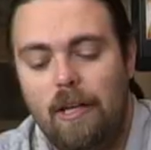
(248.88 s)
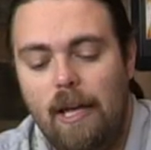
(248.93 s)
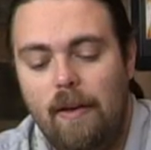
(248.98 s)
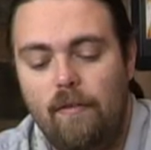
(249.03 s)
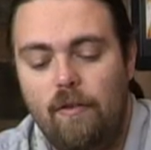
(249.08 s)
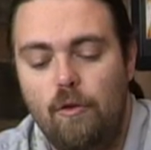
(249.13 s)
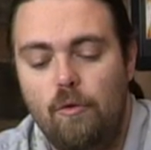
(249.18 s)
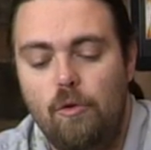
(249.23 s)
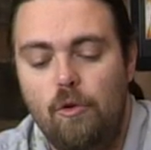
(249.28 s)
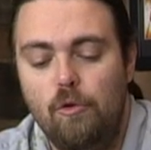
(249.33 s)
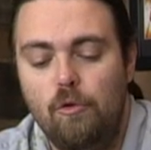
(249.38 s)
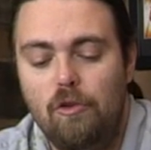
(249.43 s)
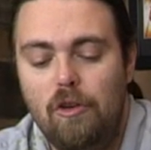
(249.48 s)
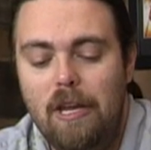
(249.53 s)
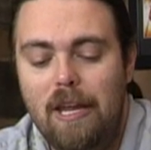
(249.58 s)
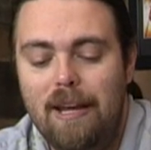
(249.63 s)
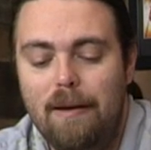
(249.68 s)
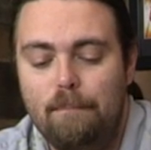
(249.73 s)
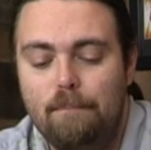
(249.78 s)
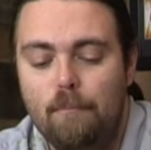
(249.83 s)
to give you
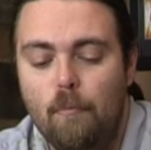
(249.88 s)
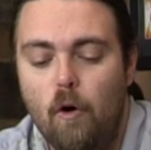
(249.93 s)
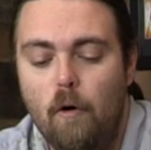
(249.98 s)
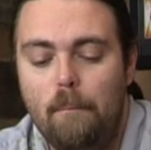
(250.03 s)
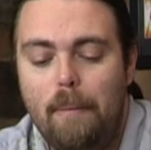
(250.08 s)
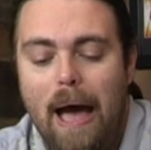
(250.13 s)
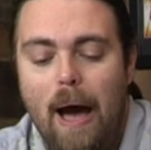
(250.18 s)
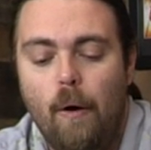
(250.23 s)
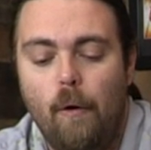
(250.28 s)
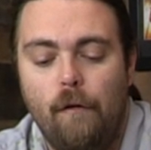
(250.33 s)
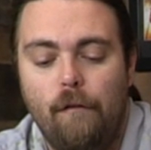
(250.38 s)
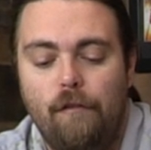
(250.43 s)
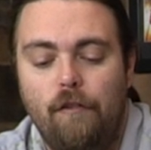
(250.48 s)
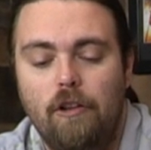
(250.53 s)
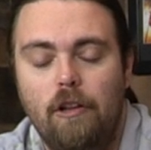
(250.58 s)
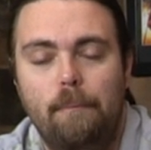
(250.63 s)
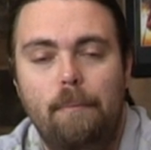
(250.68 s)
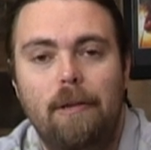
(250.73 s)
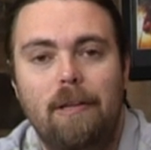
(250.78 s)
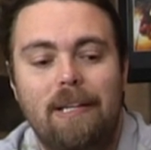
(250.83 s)
unique, more
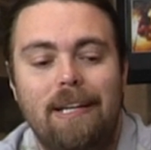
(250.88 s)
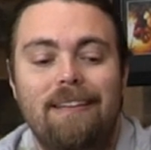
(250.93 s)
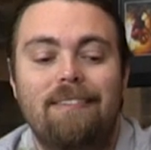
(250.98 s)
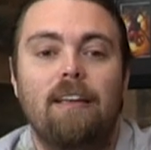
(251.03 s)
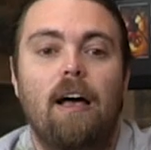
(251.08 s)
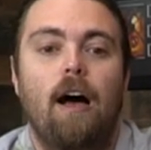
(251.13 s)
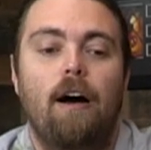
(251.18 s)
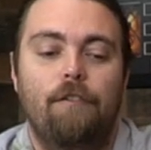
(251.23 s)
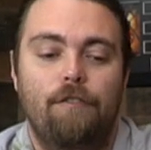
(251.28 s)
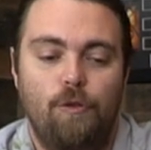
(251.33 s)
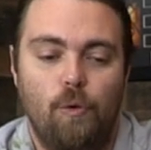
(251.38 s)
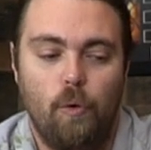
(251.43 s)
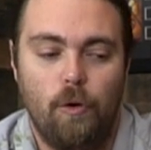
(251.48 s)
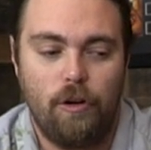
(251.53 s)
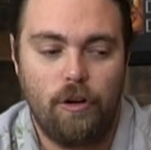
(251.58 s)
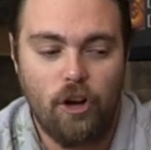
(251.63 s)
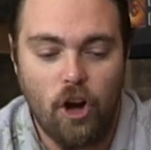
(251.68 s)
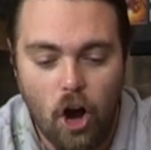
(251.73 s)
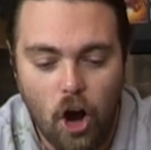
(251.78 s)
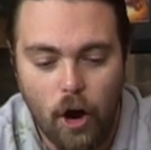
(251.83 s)
powerful abilities of your
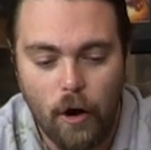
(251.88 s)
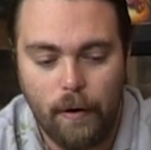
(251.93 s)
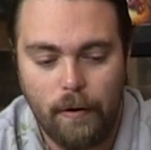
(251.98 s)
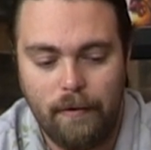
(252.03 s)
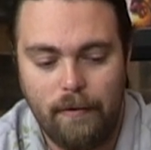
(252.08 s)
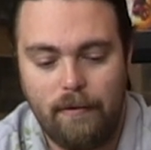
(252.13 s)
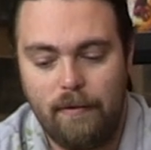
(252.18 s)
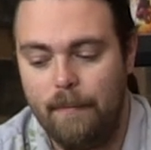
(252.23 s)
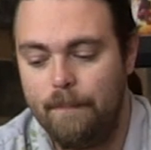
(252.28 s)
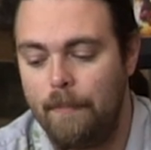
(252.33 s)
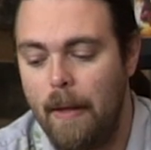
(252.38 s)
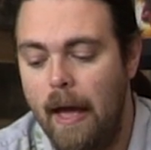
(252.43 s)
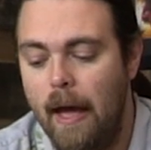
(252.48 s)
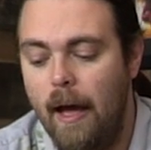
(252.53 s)
cards.